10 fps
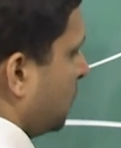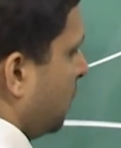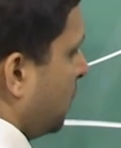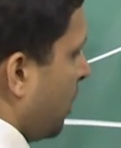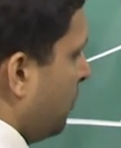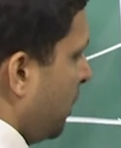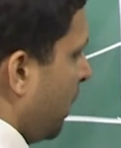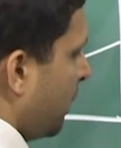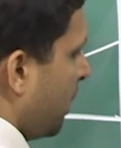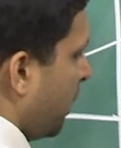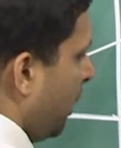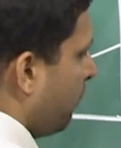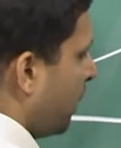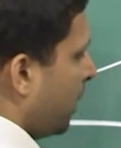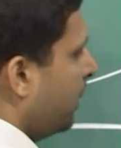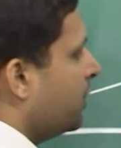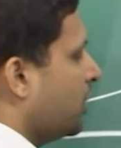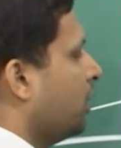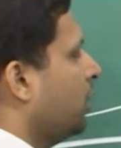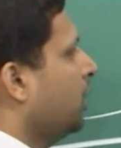some delta T1 condition,